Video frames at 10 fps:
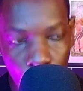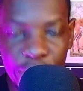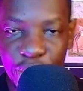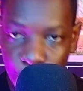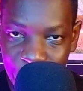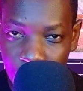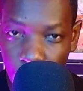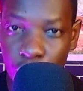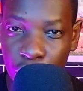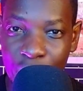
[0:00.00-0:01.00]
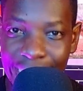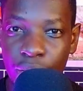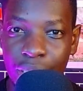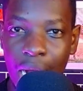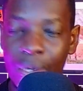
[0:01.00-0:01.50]

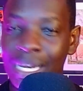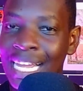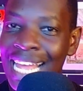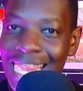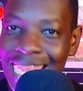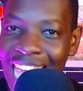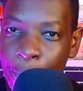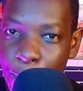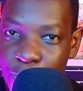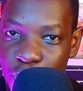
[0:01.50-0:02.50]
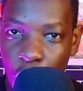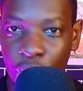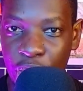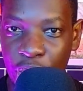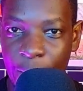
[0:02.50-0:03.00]
3-0 down, that broke
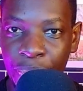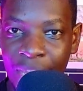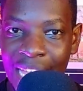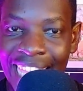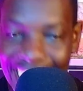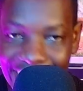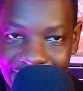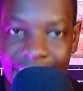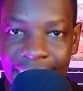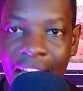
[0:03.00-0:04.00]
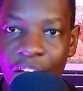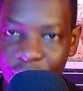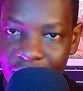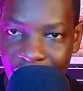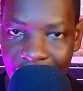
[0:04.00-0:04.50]
them. They didn't have
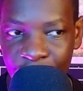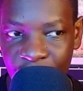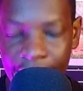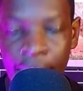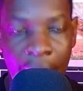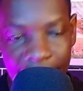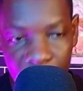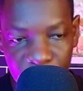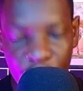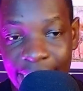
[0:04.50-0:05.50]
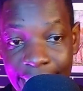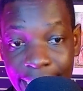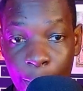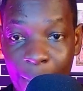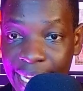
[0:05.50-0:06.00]
a lifeline. And even when they
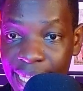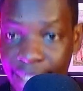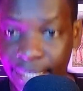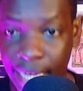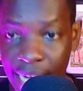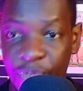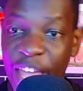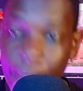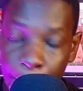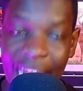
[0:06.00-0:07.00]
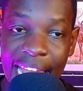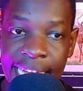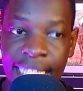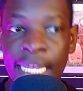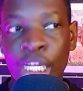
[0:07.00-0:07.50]
came back in the second half, they
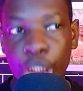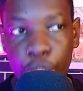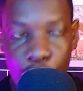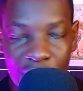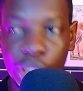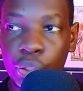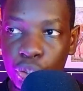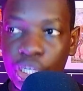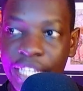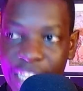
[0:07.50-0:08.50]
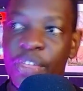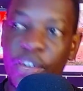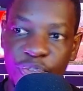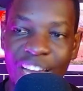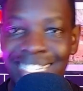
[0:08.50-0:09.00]
played just to give their
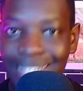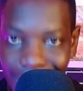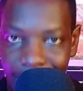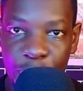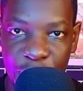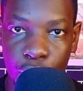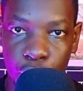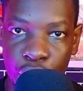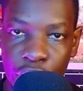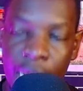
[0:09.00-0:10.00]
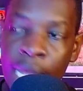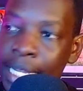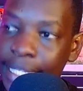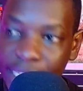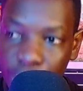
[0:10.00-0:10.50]
fans something to cheer.
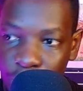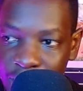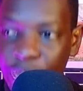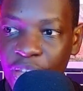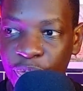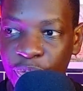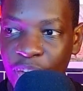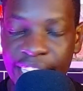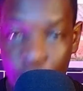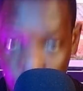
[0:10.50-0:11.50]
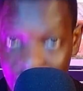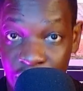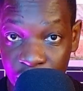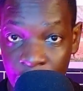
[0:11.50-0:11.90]
Just to give their fans a reason